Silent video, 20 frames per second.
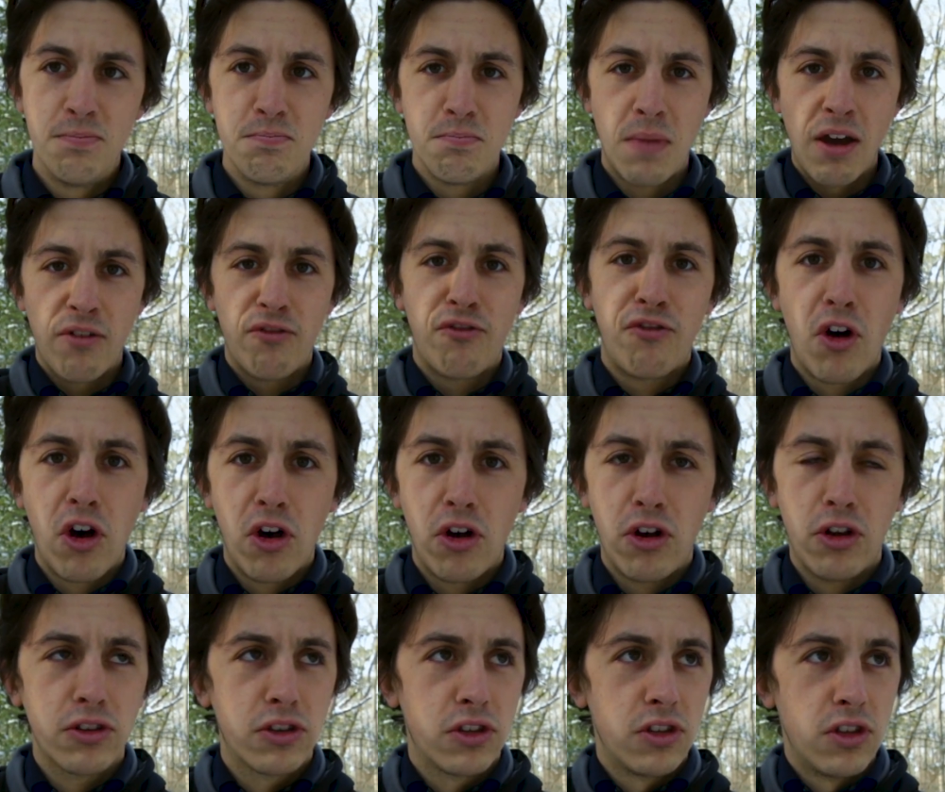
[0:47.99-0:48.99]
My
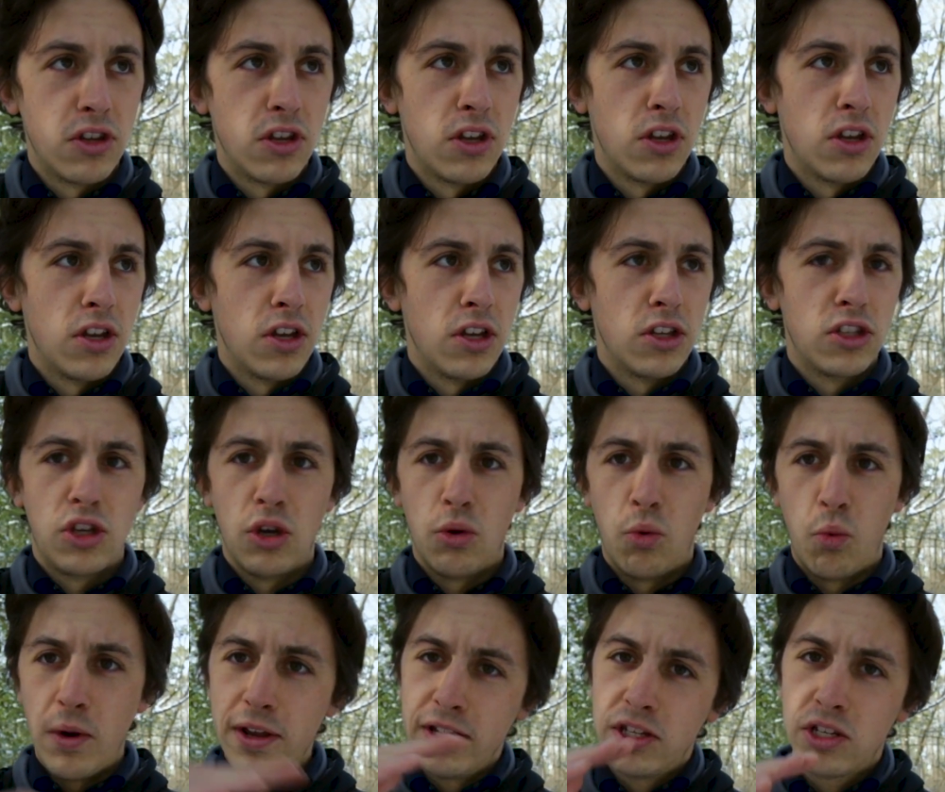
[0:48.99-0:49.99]
fall to
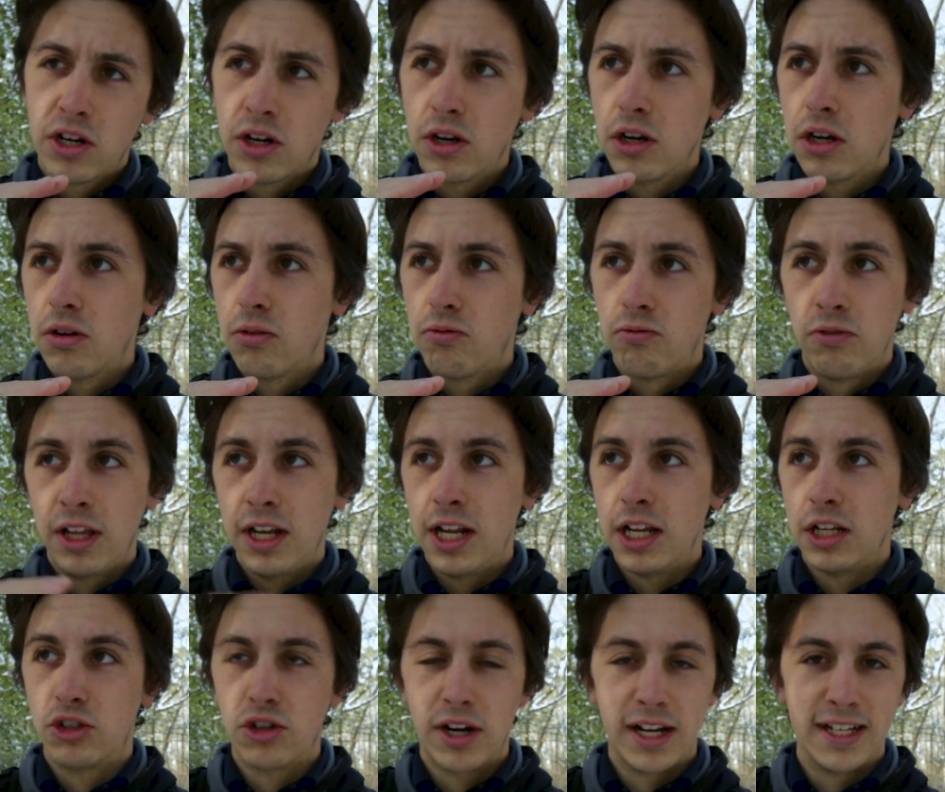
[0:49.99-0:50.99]
winter really
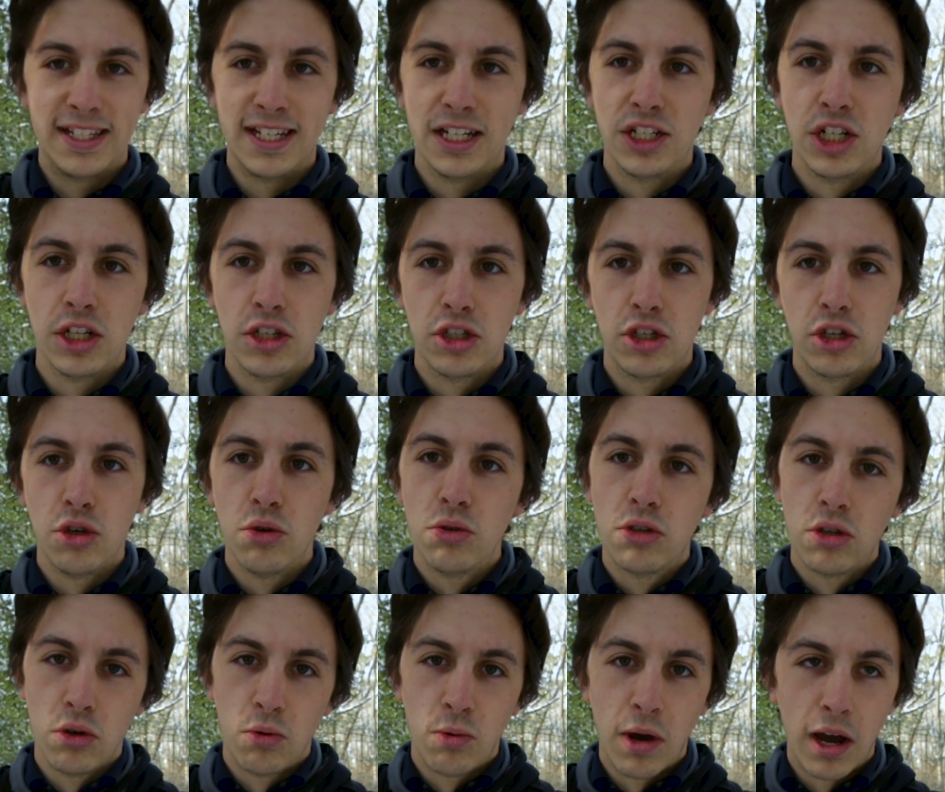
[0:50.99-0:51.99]
didn't transition
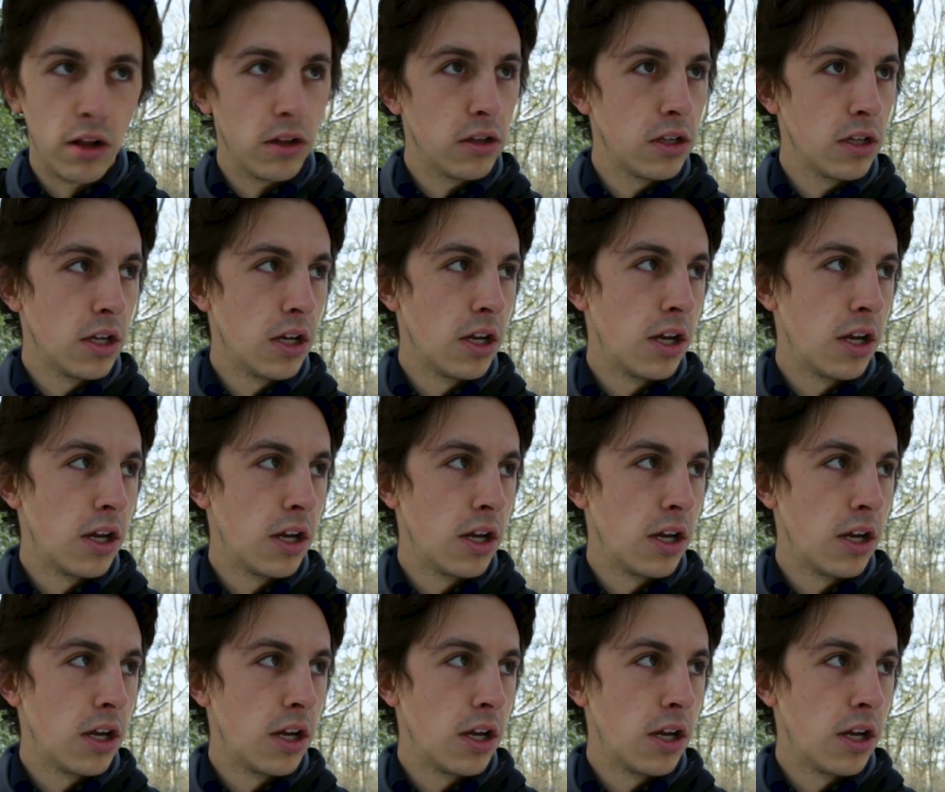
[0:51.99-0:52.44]
too well.